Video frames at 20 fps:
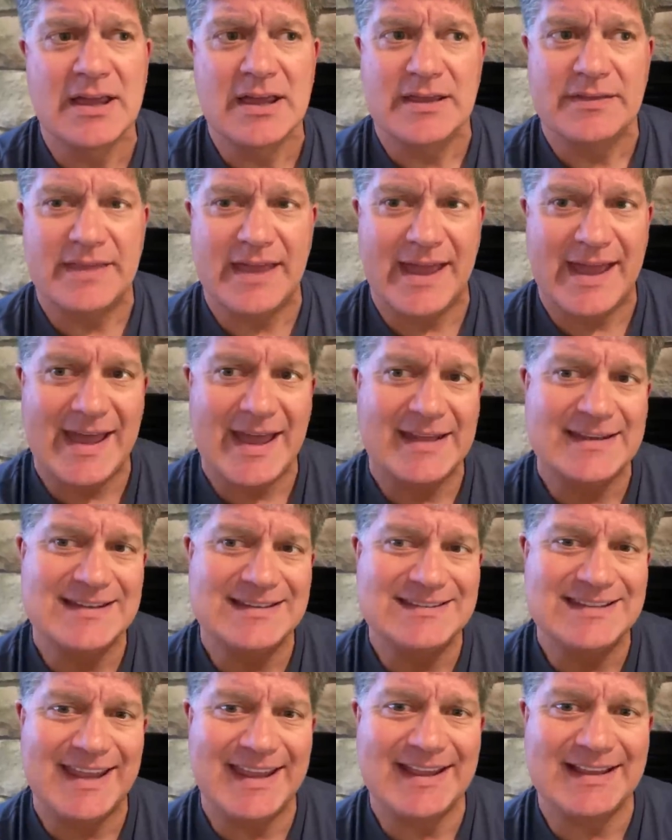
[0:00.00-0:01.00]
they had to
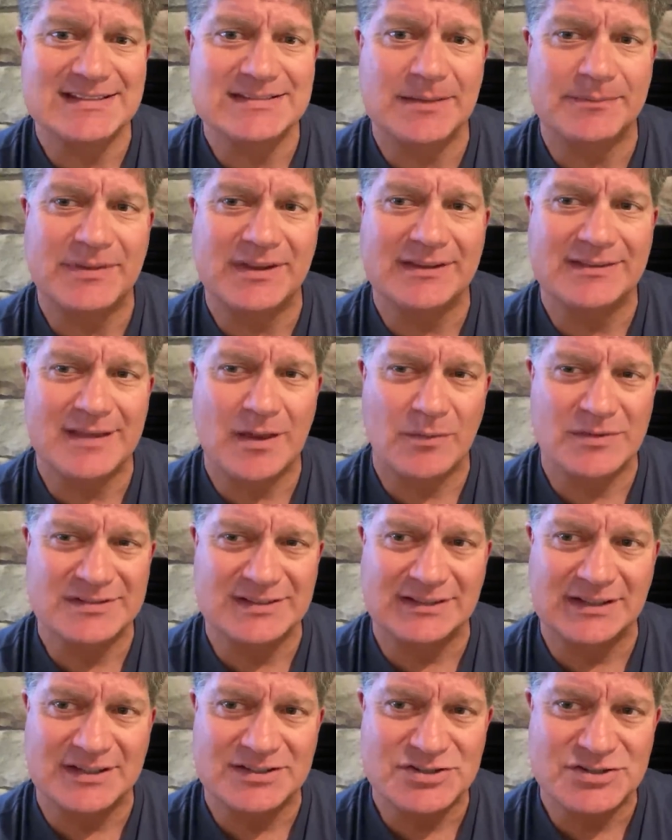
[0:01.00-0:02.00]
take something that was
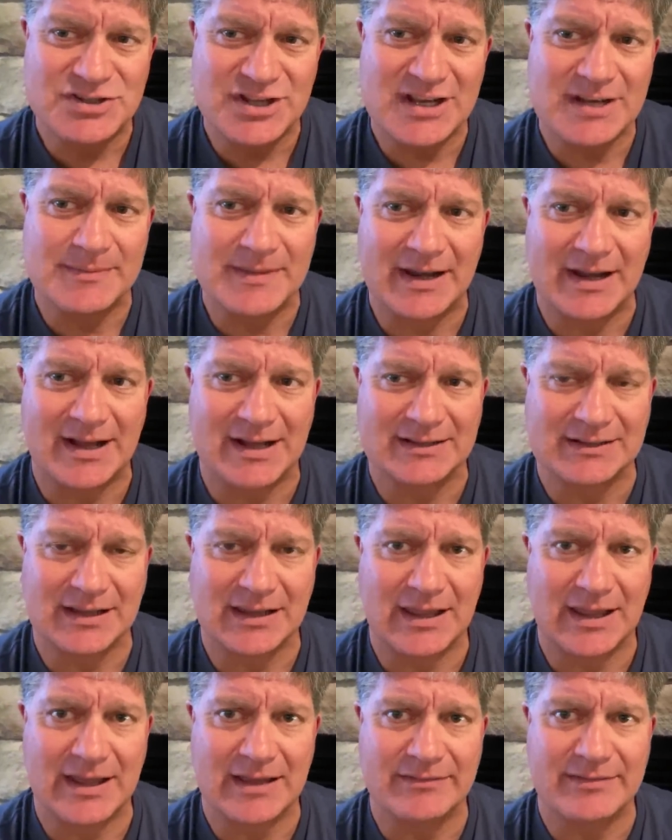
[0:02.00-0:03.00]
a legitimate
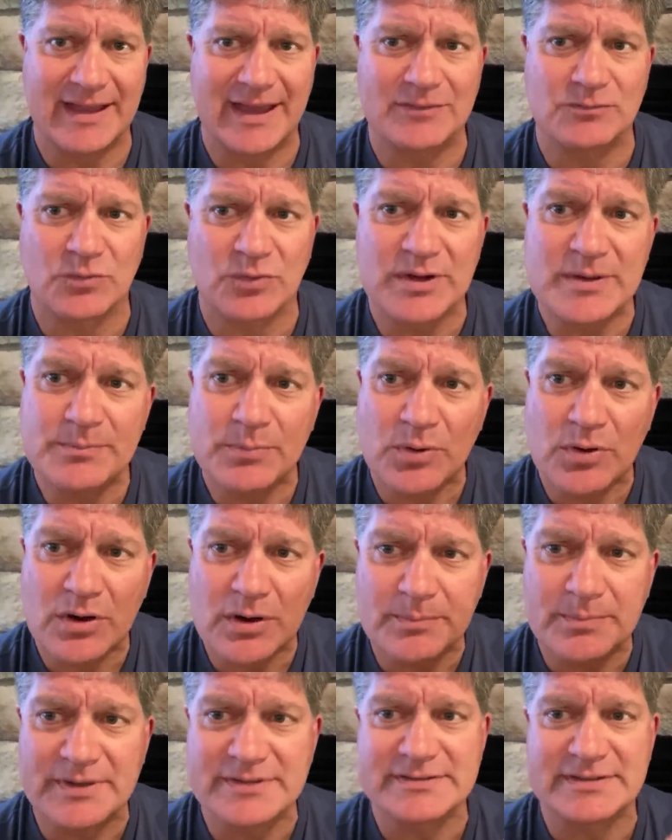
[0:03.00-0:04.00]
enclave and
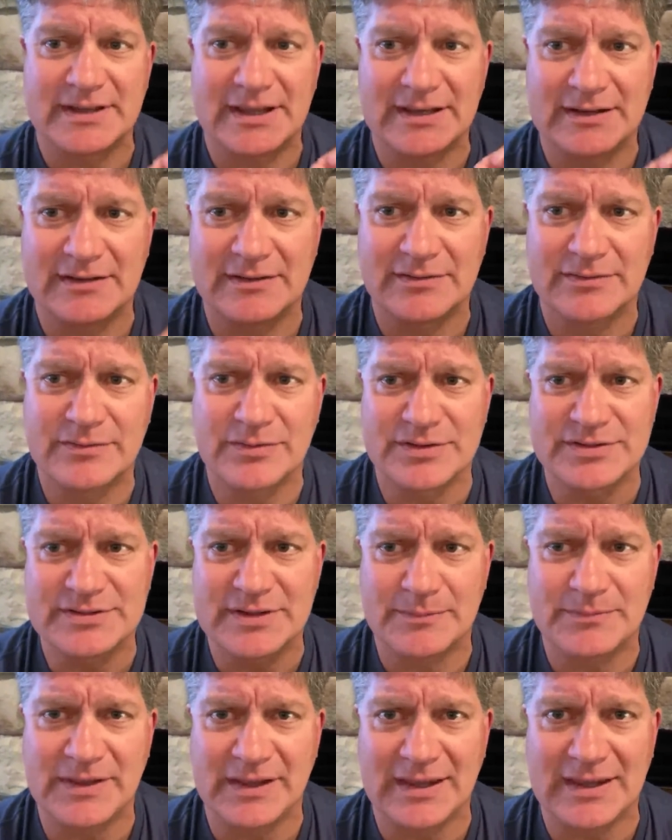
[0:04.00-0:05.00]
repurpose it for
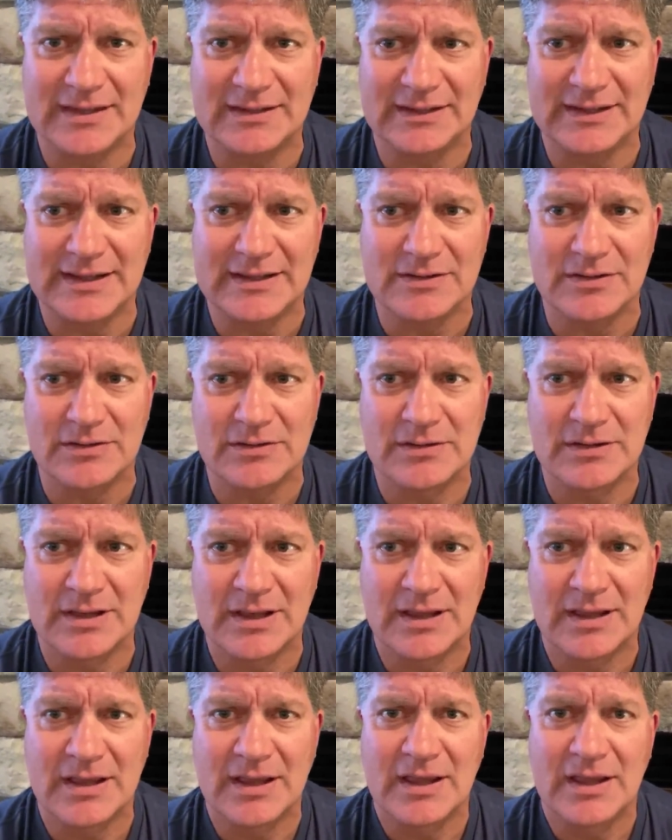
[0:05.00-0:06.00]
something illegal.
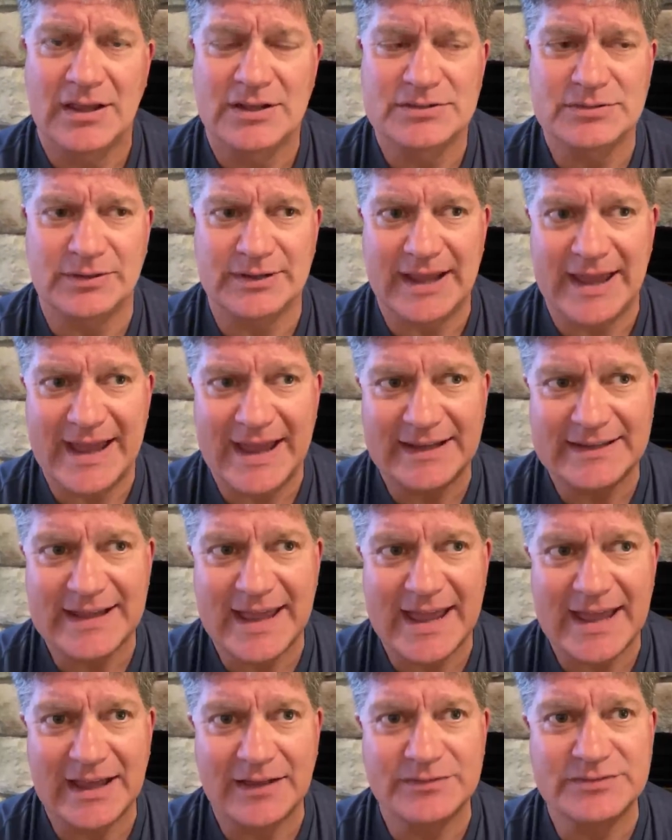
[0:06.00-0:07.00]
So it had to
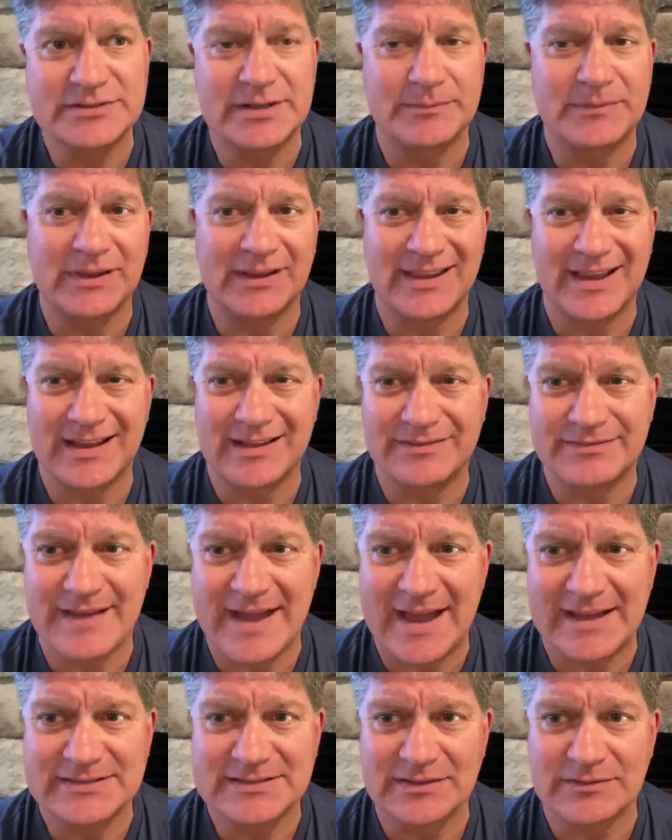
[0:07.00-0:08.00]
have something like a
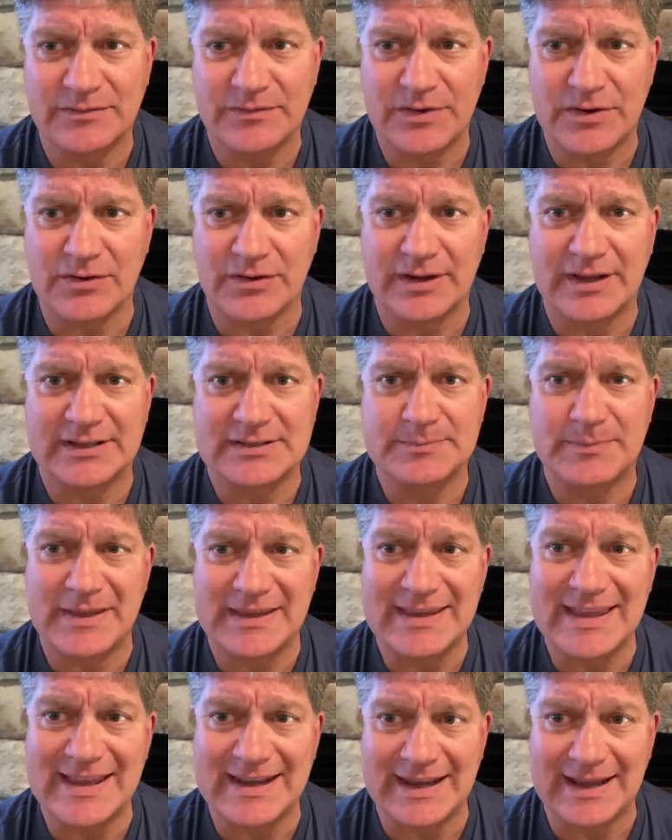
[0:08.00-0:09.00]
fast and furious
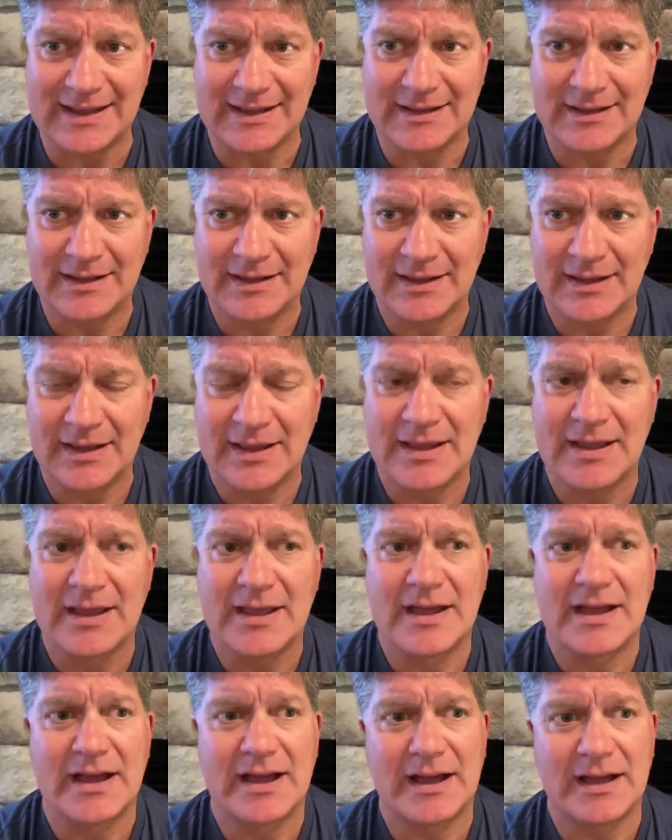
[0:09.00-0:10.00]
beginning,
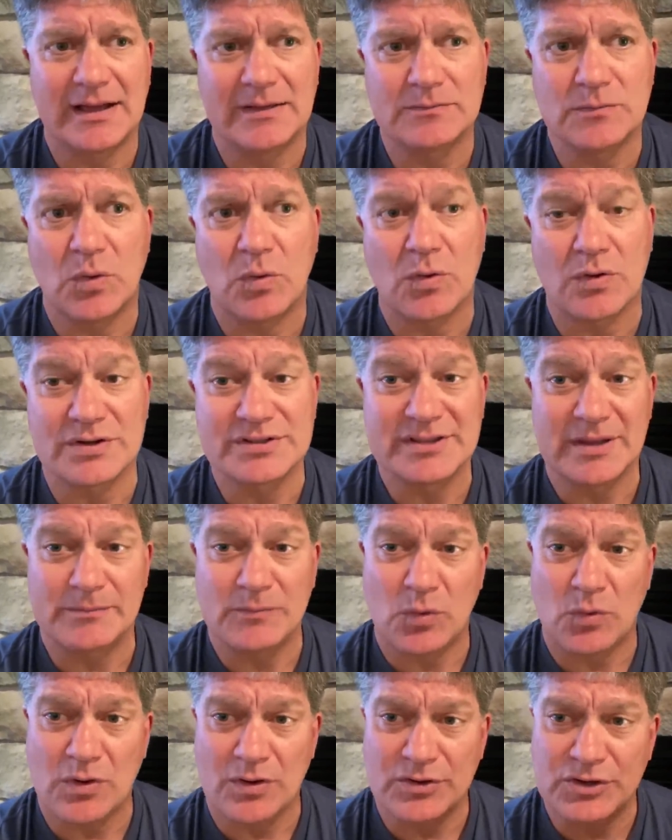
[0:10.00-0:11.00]

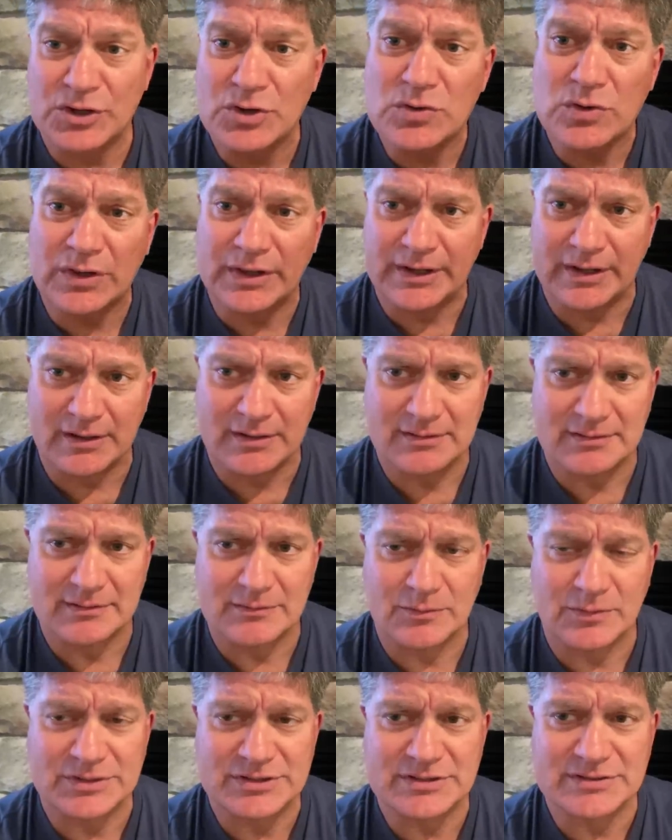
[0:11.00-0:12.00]
or nuclear,
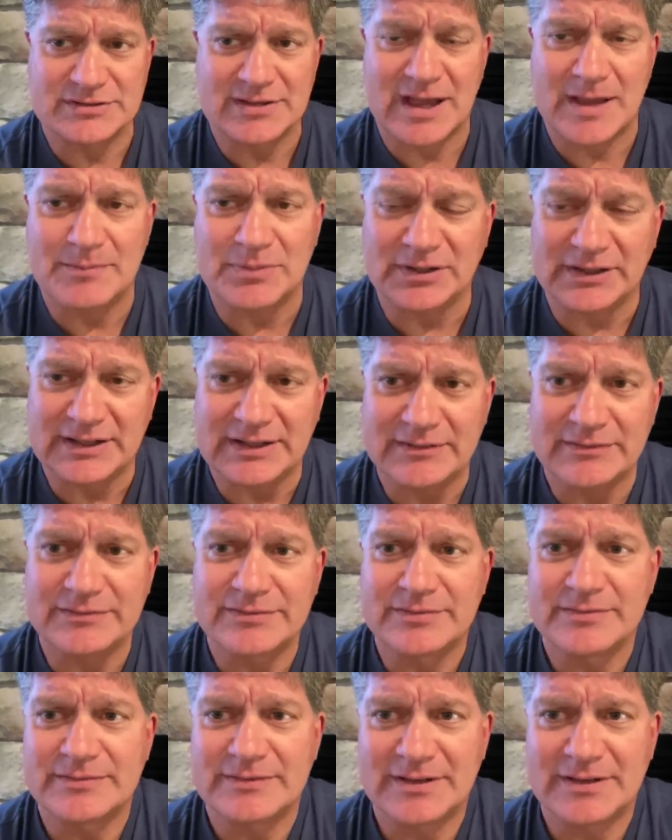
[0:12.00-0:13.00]
which is, I believe,